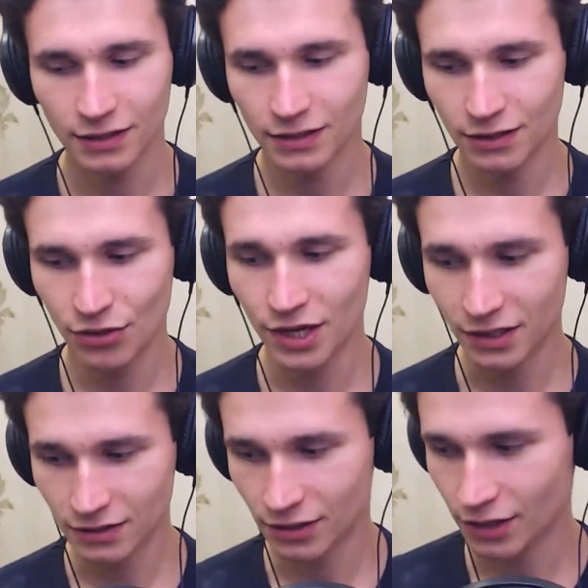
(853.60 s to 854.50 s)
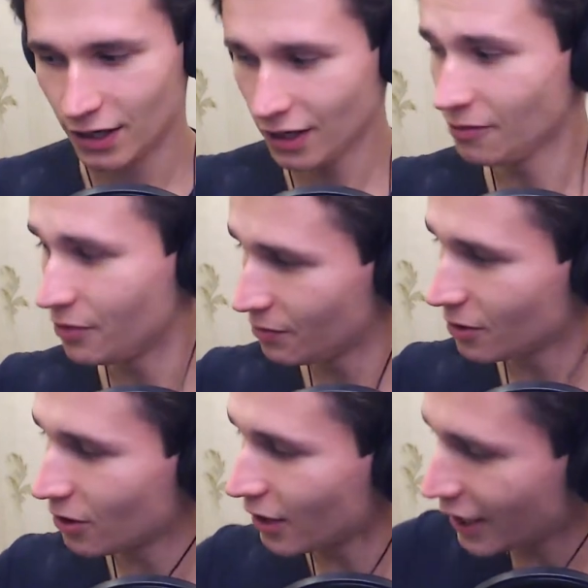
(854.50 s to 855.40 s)
that hey
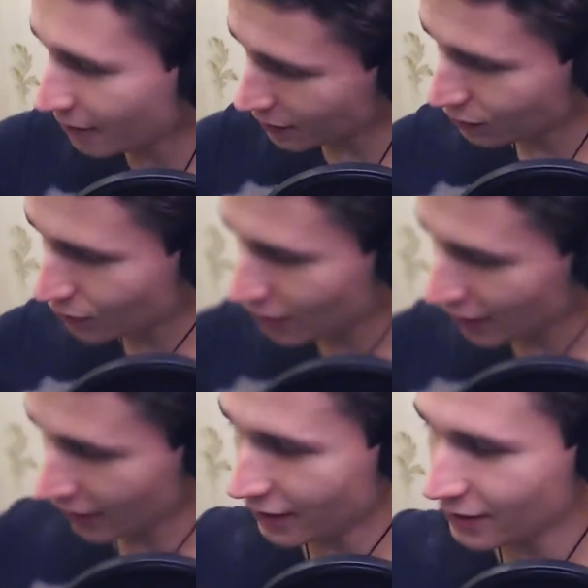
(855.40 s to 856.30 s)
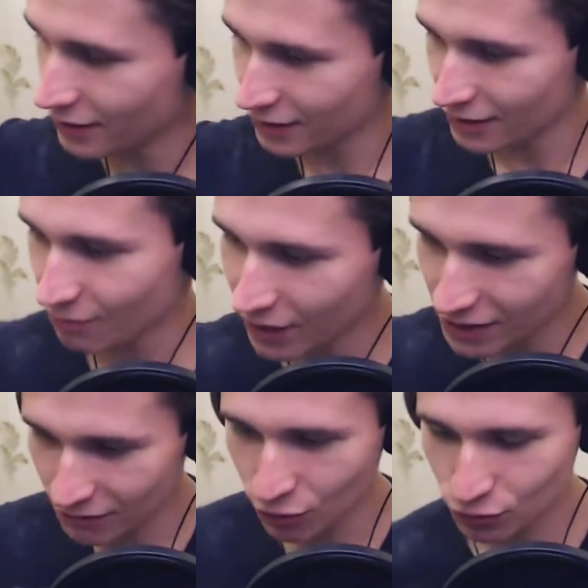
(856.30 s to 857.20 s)
people i'm a good guy
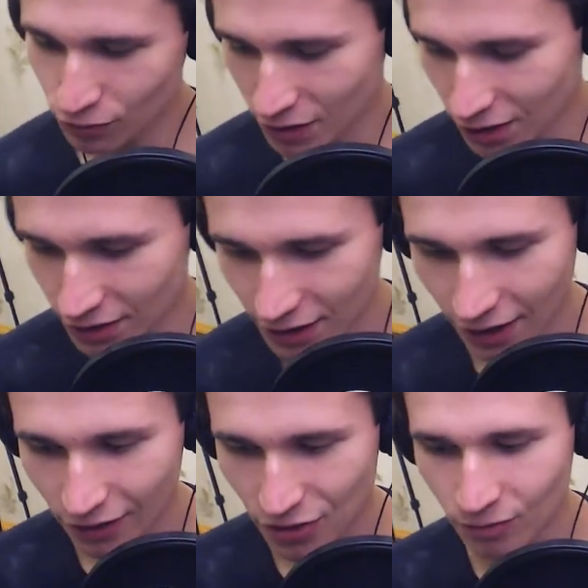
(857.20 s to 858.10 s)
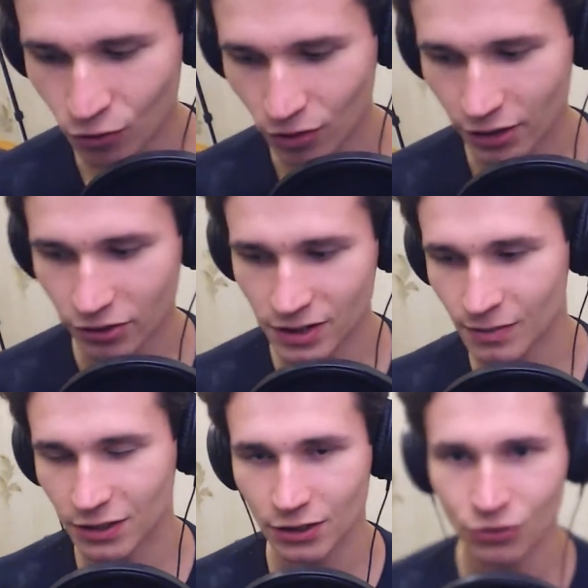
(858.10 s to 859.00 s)
please vote to me and the more
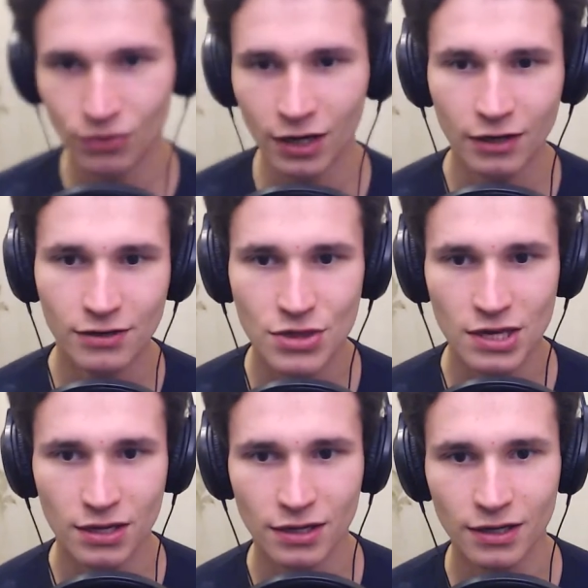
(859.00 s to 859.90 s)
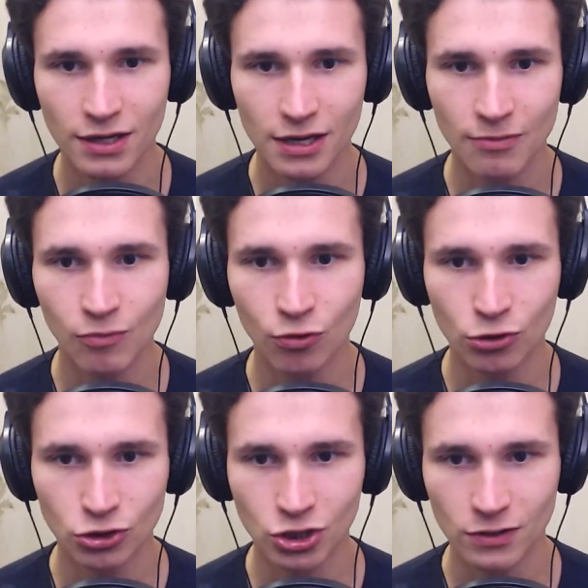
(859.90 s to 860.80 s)
charismatic you are the more
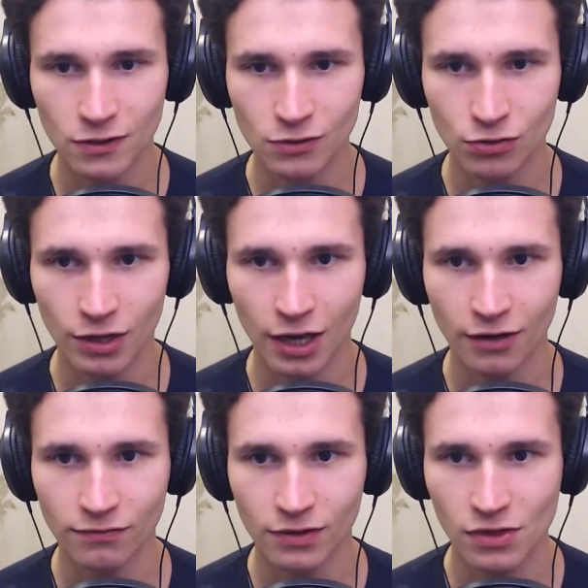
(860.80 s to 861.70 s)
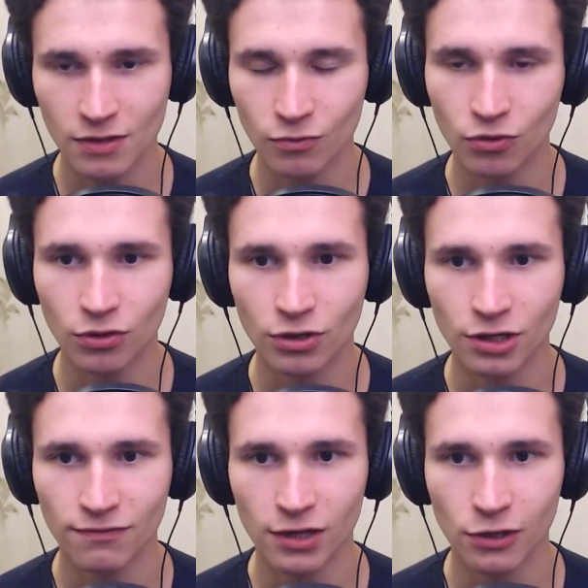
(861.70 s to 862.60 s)
chances you have and the more
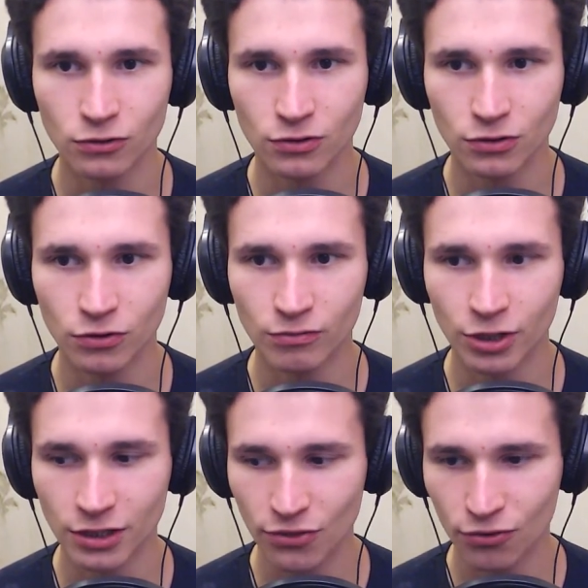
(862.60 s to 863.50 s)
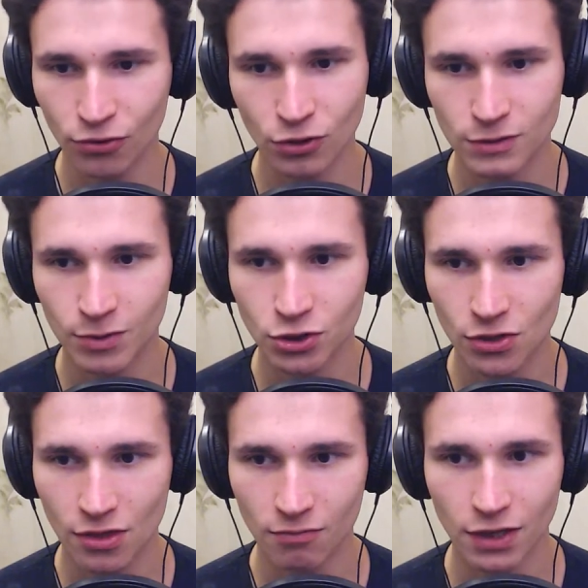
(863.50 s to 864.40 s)
value you bring through your speech
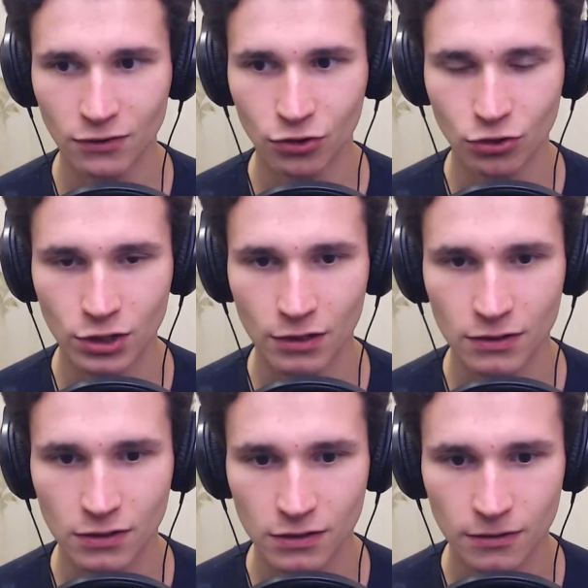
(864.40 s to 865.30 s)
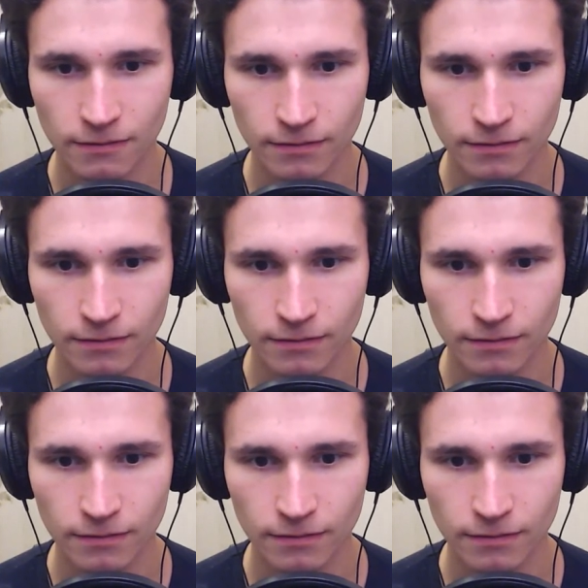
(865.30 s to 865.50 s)
the better your chances